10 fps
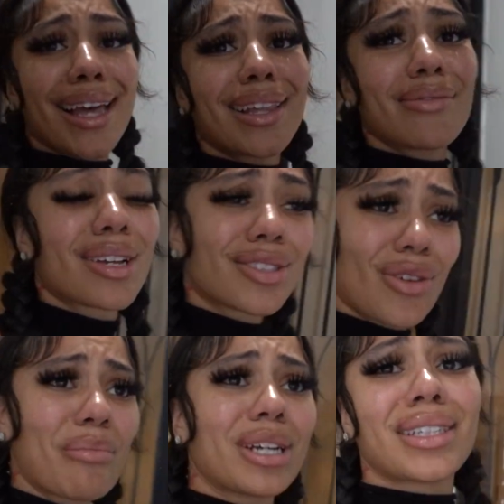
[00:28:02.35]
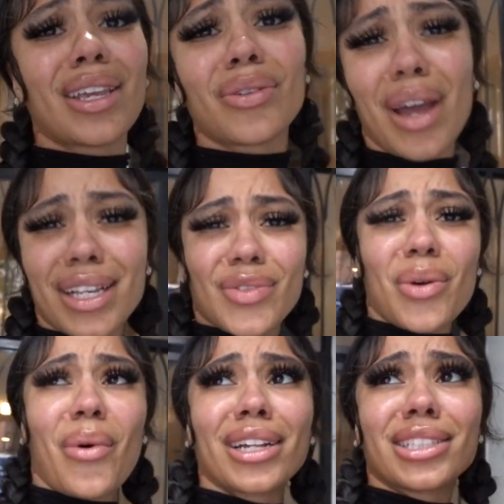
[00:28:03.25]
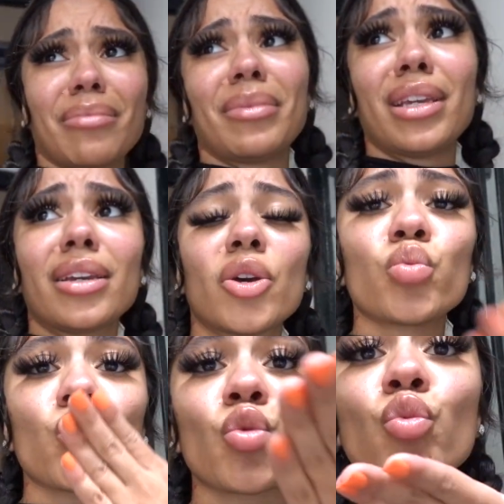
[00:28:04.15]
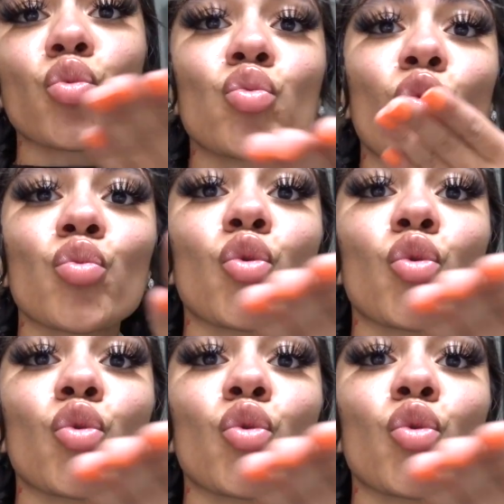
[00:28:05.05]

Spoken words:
I love y'all so much. Thank you guys for watching me.